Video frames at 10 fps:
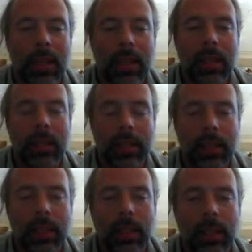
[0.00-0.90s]

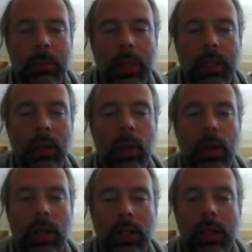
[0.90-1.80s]
existing
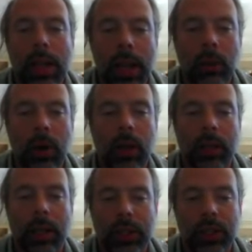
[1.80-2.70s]
Bitcoin network.
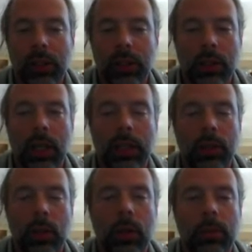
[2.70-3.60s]
They just look like
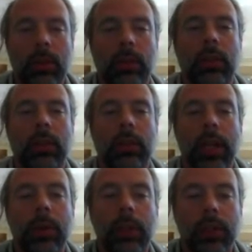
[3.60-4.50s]
normal
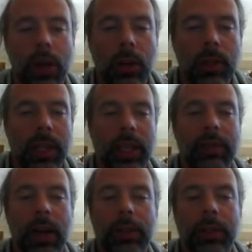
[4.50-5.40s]
network nodes. They
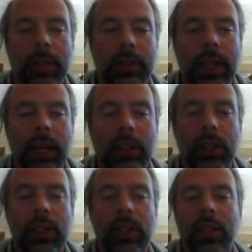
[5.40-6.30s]
have hundreds of
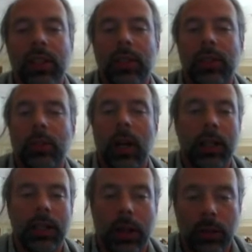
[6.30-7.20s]
connections to
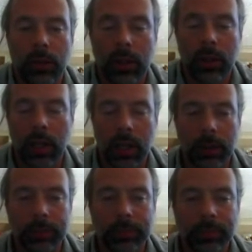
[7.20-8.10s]
unknown
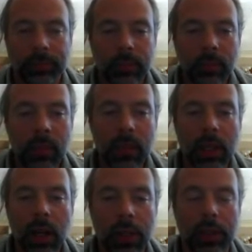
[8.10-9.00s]

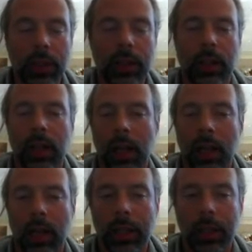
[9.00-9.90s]
other,
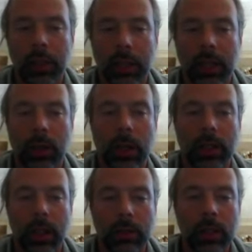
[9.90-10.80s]
you know,
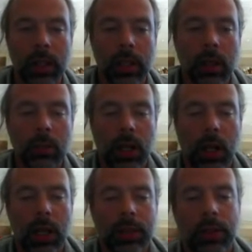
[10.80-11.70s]
Bitcoin nodes. But
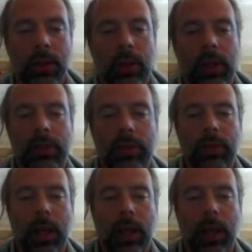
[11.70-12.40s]
also we've,